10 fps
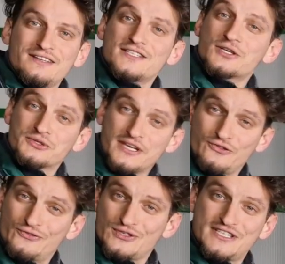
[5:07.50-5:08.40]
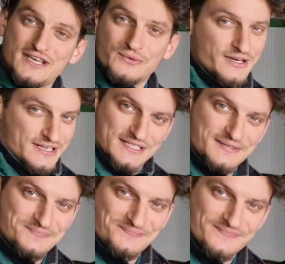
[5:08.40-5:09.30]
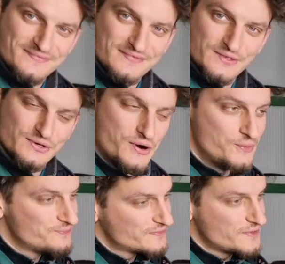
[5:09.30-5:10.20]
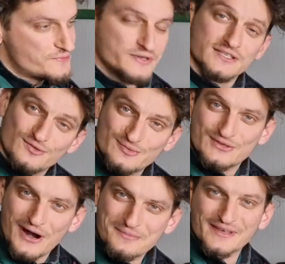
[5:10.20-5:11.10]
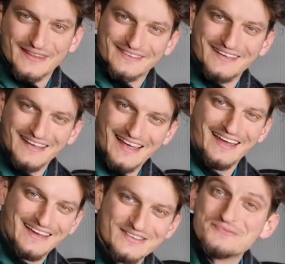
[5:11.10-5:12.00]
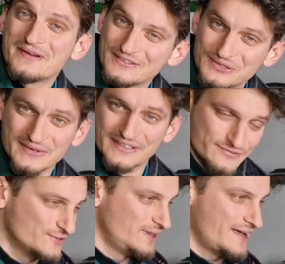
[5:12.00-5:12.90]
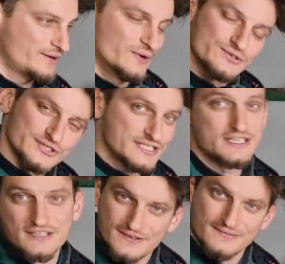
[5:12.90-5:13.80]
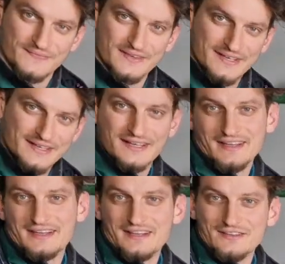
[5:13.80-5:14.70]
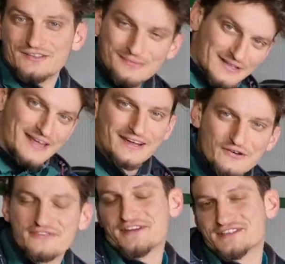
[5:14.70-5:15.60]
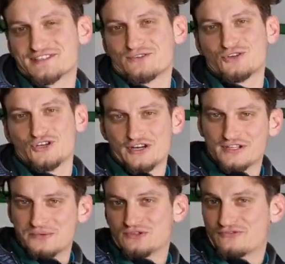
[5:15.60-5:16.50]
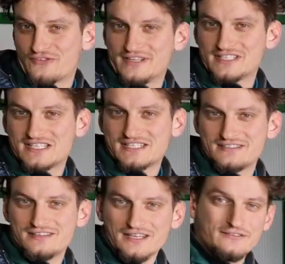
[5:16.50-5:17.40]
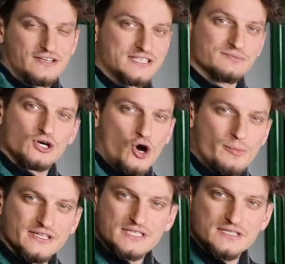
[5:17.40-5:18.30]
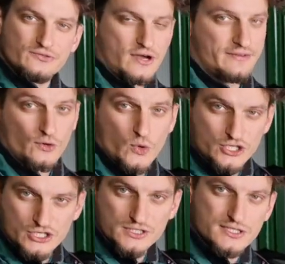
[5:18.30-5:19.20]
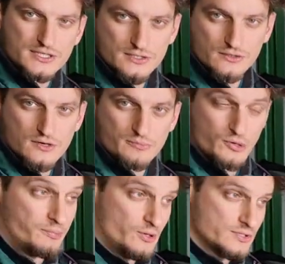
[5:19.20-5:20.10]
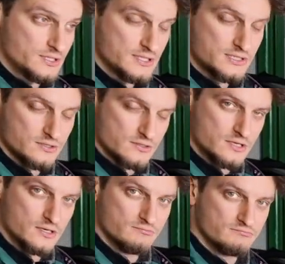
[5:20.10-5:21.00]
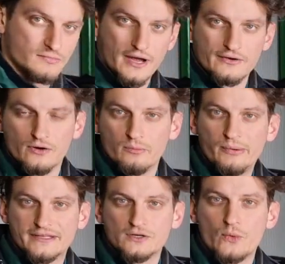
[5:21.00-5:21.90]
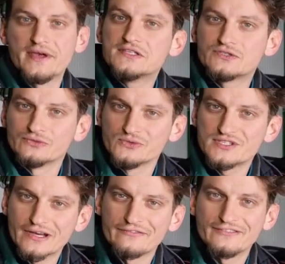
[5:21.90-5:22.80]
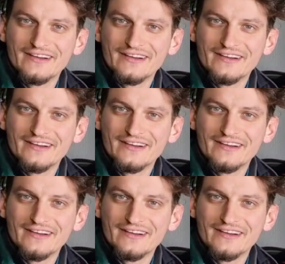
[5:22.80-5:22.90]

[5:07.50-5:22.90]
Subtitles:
So thank you for staying with us. You know, if you didn't subscribe yet, you may do it. If you like what you see here, you may like our videos or share them with your friends. Leave us some comments if you have any questions or proposals or, I don't know, better ways to do stuff.